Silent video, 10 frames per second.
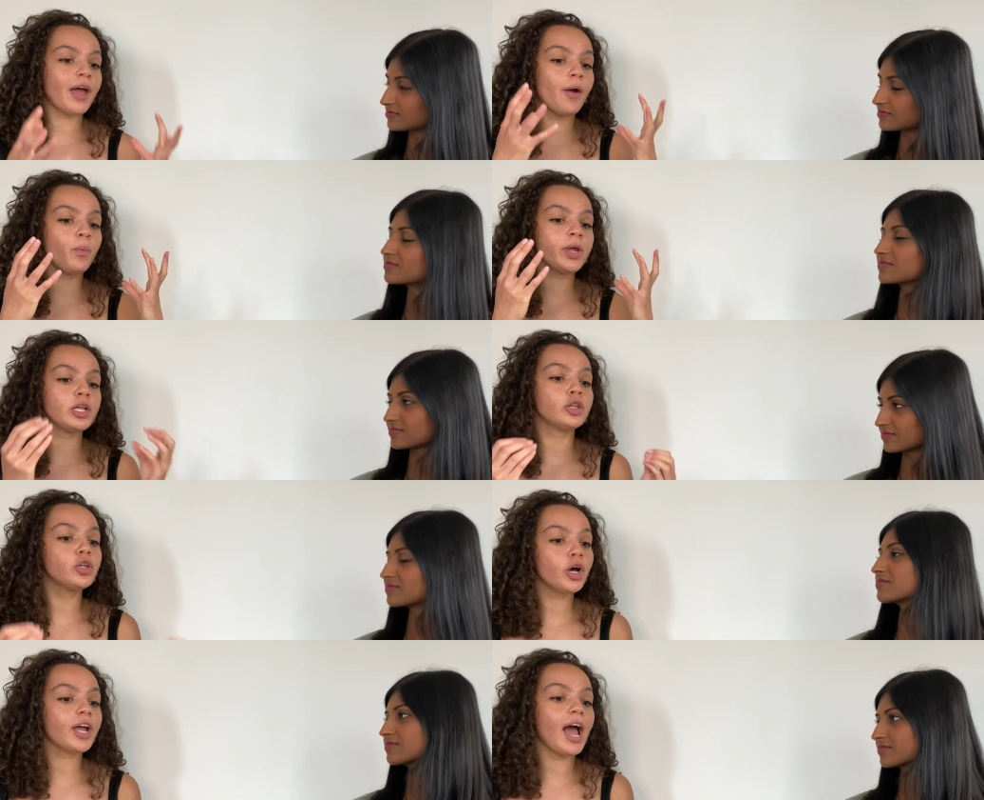Speaker 1: that we
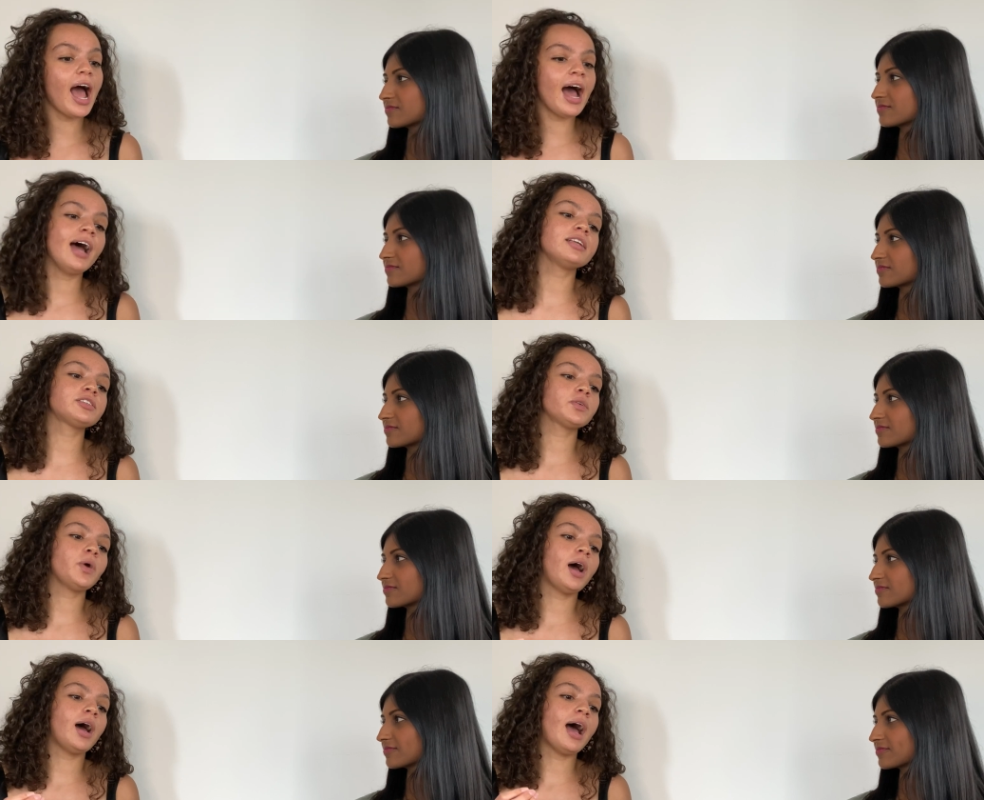look at
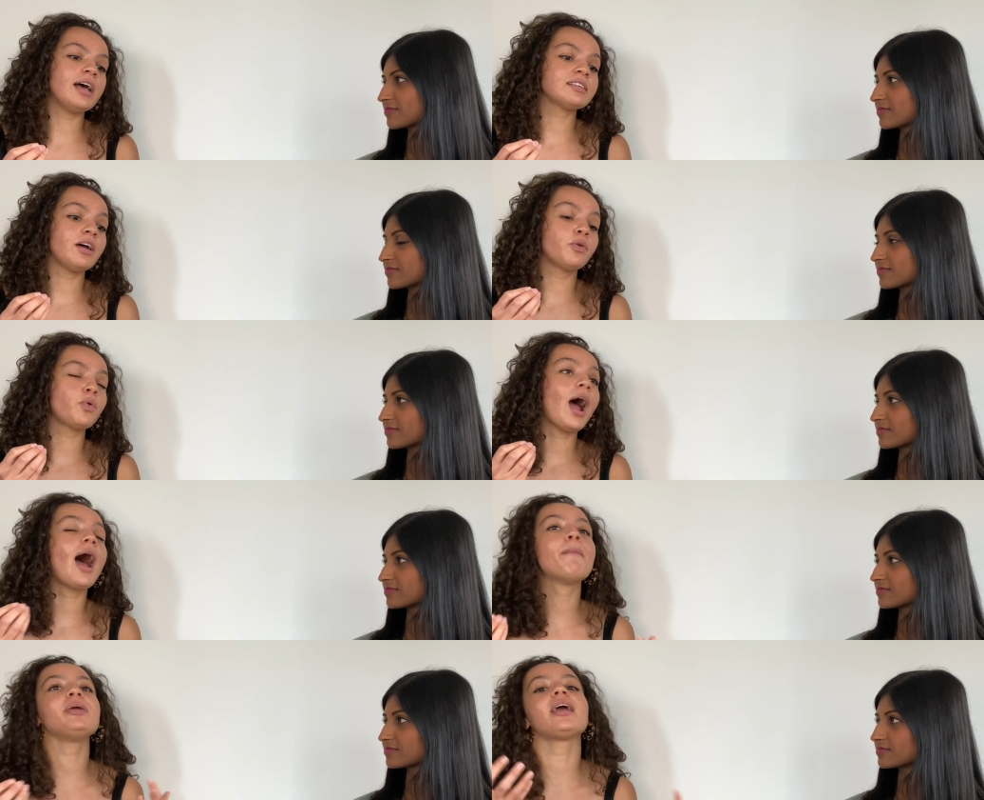uh, as a
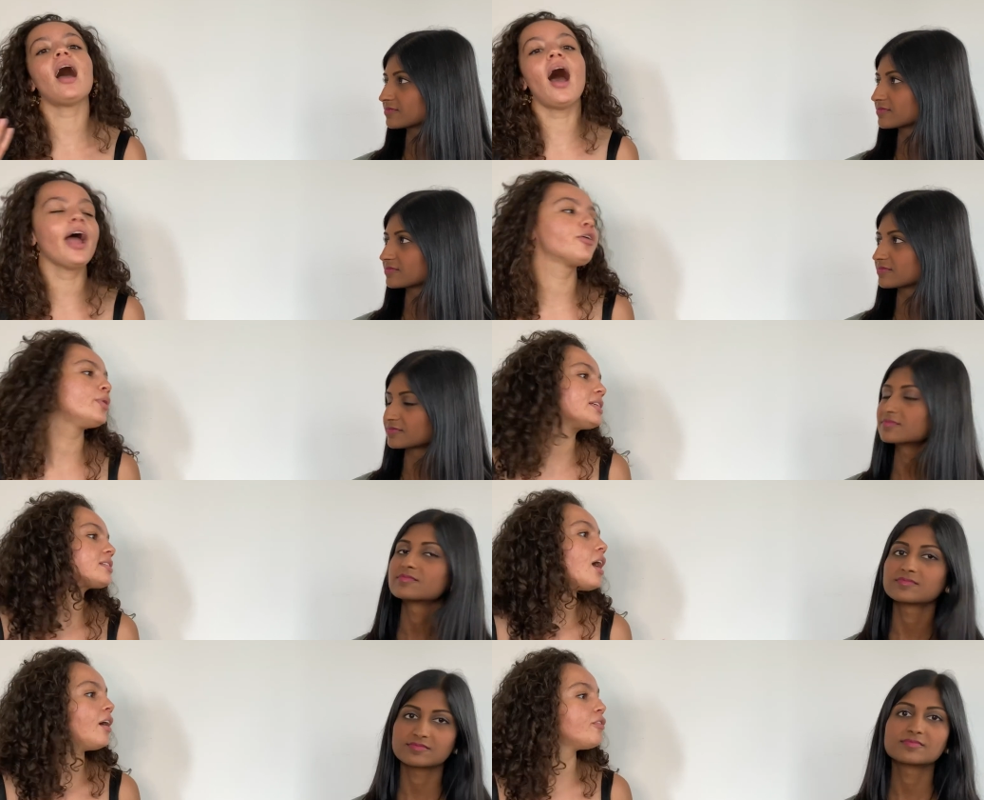being at higher
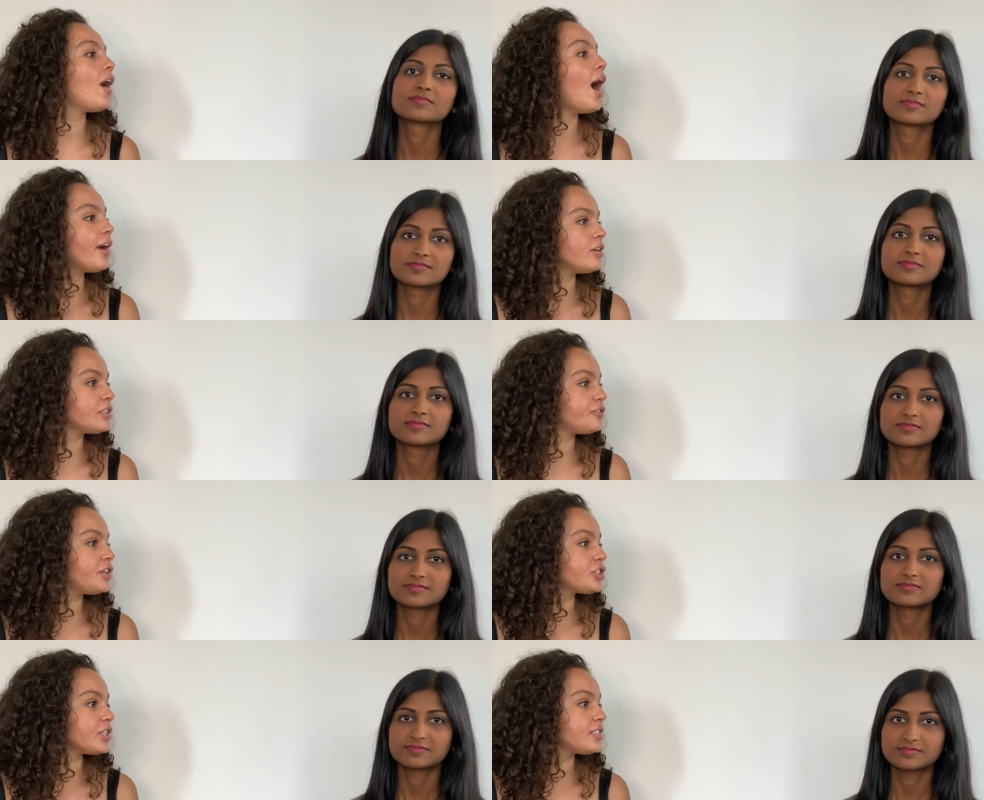risk of iron
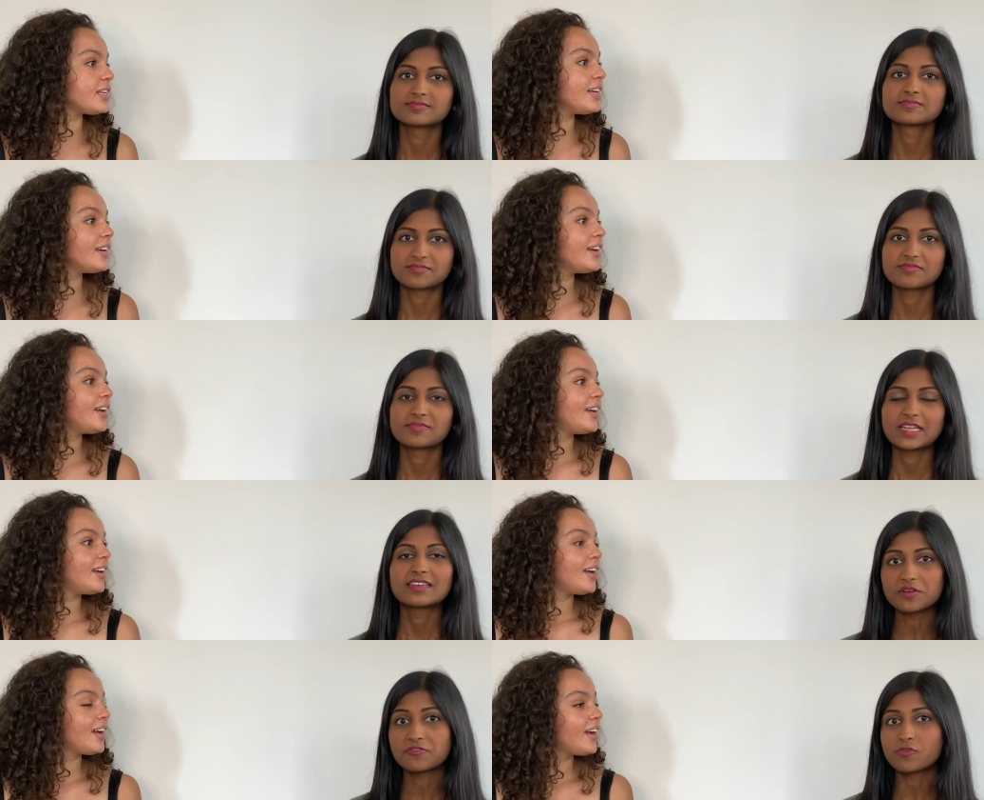deficiency.
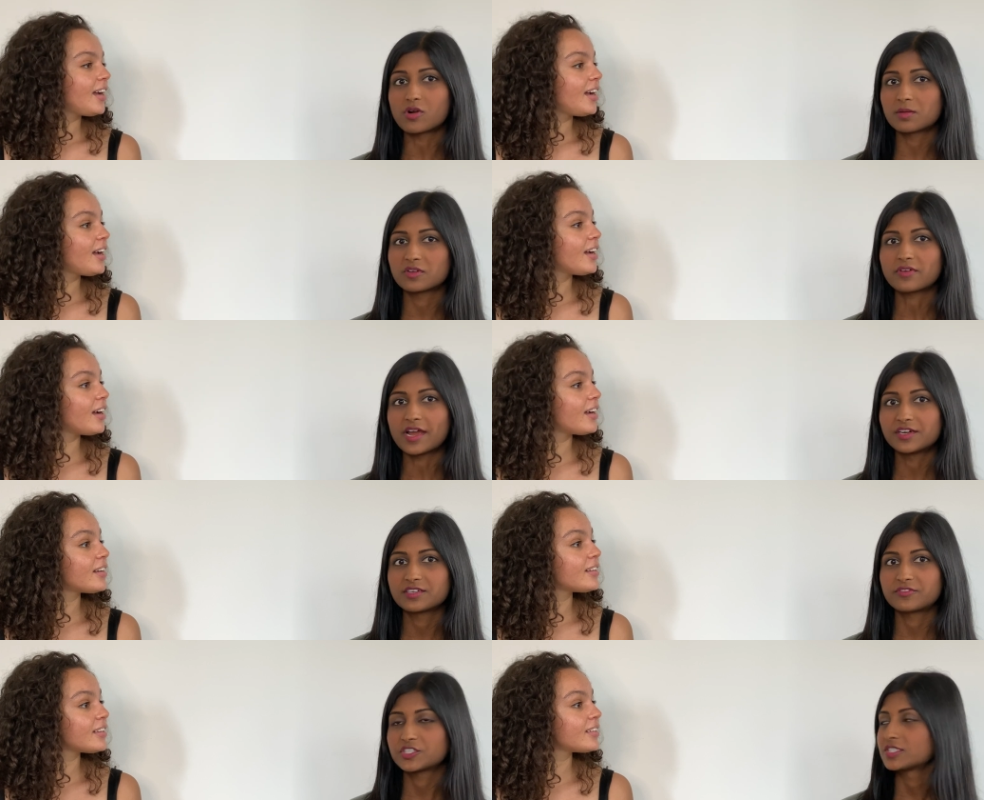
Speaker 2: One form of iron
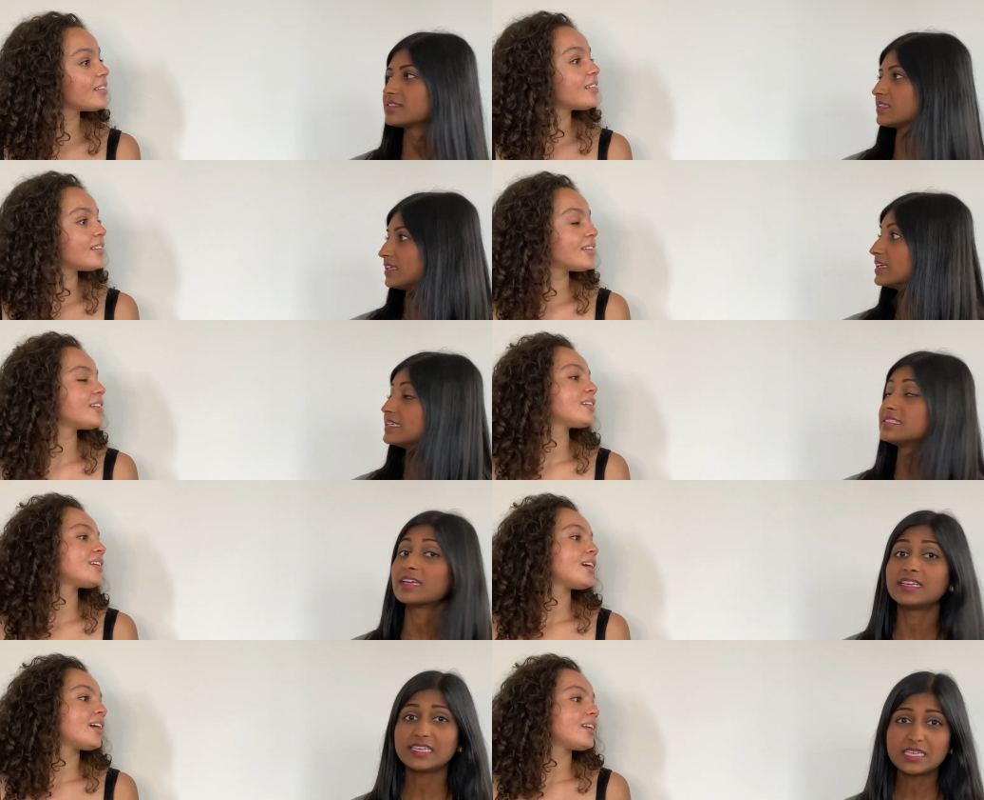deficiency is
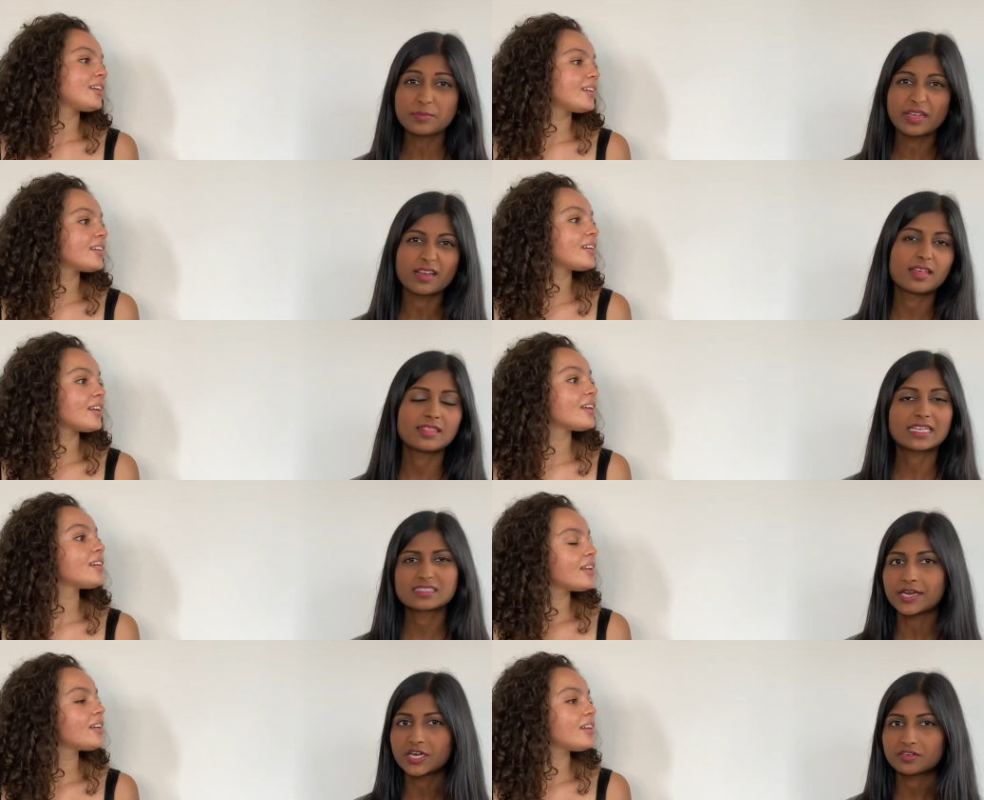anemia, and
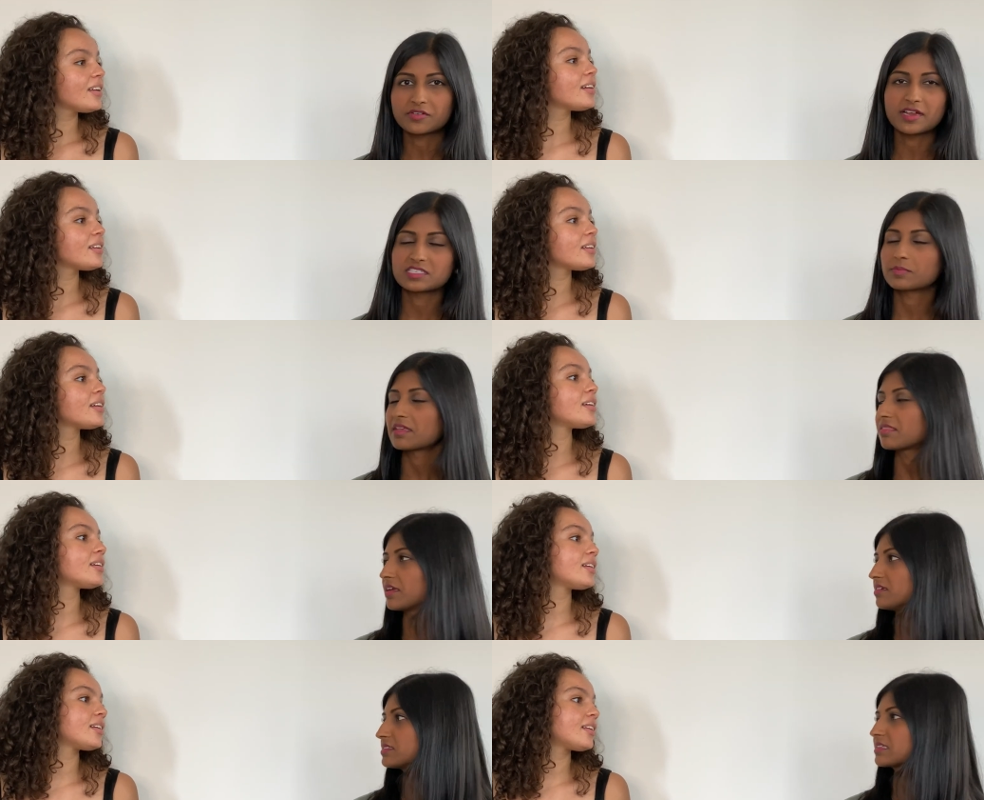that's characterized by
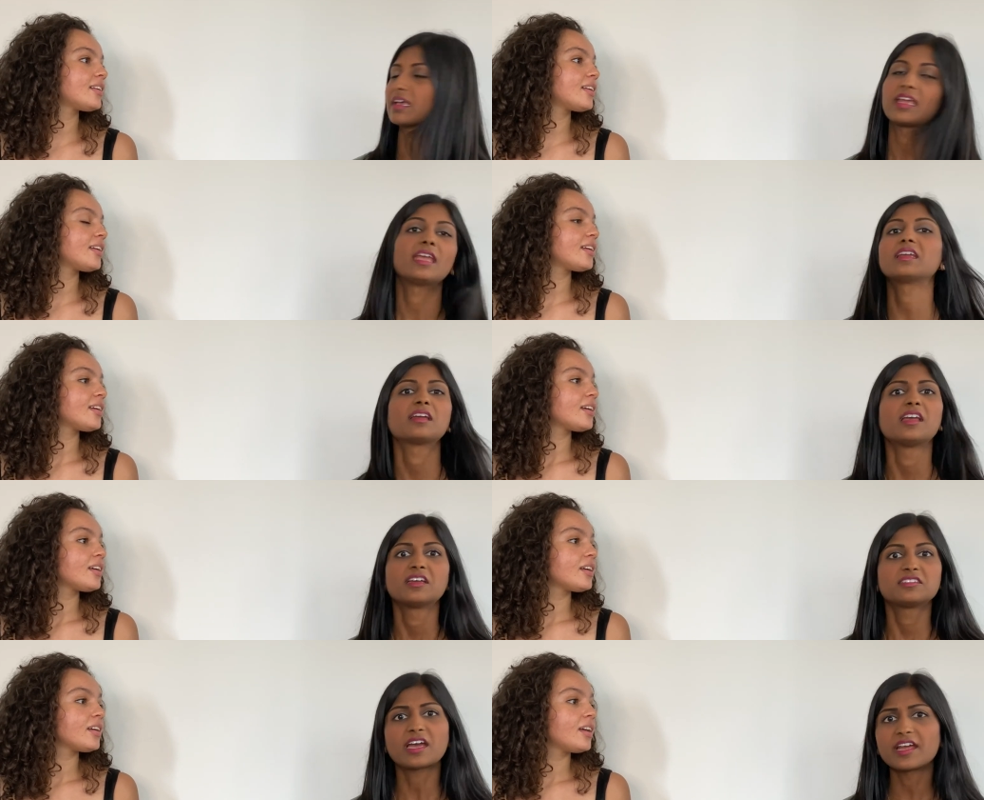things like
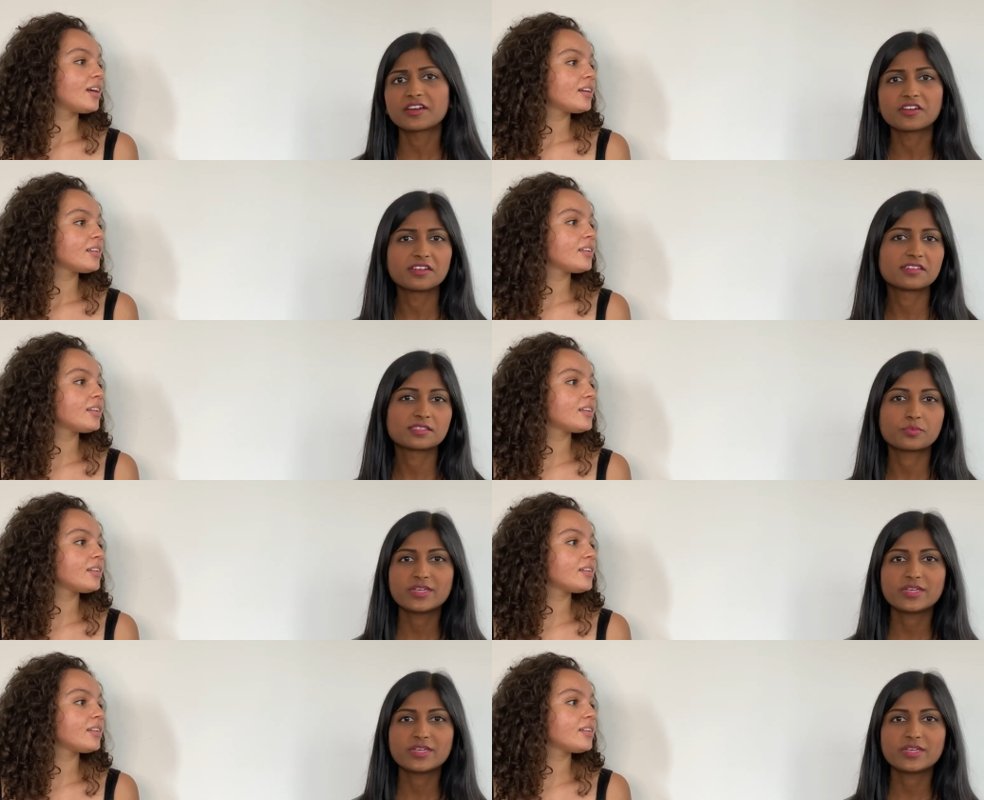tiredness,